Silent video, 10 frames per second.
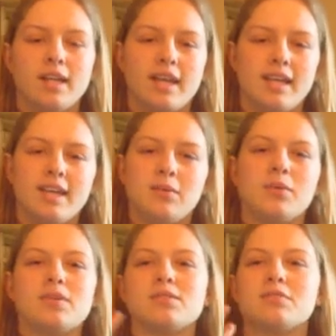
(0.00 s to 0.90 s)
like he
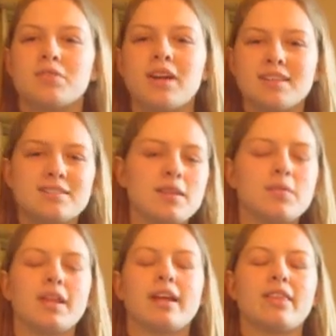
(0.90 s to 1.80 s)
was a friend,
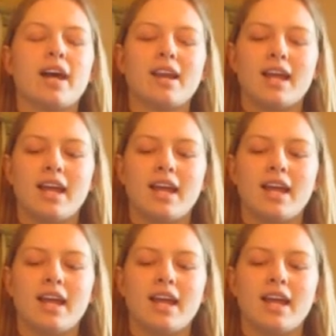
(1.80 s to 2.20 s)
something like that.